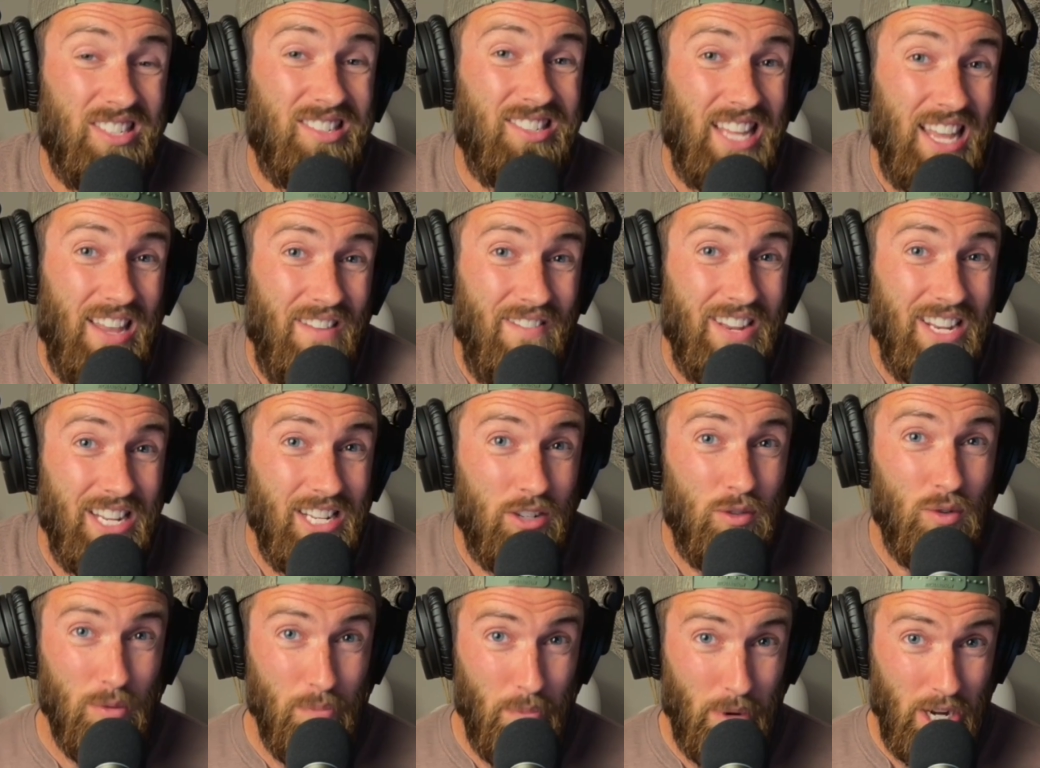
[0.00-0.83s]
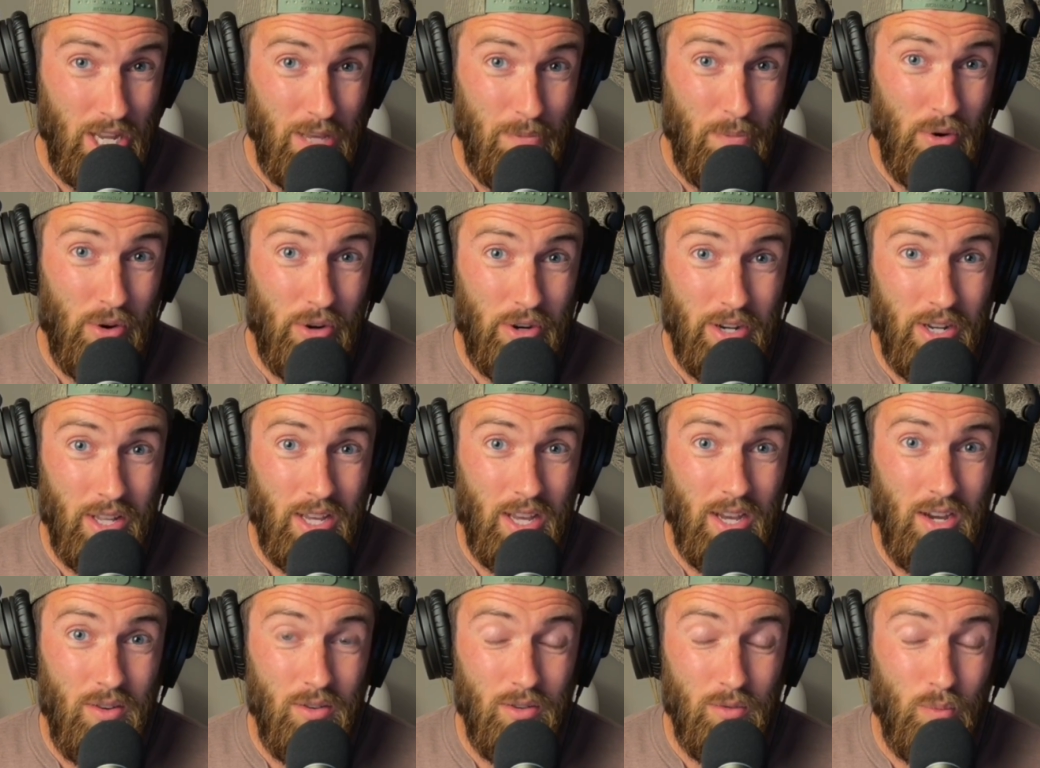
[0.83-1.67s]
saving into a money market
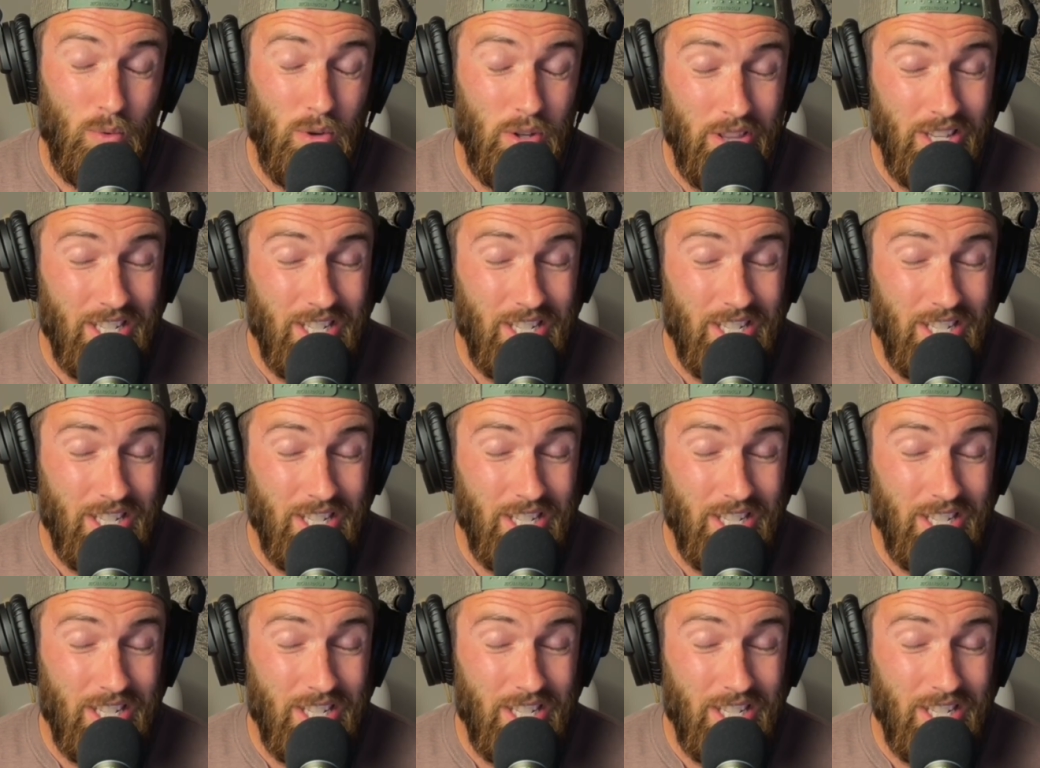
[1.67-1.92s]
account, well,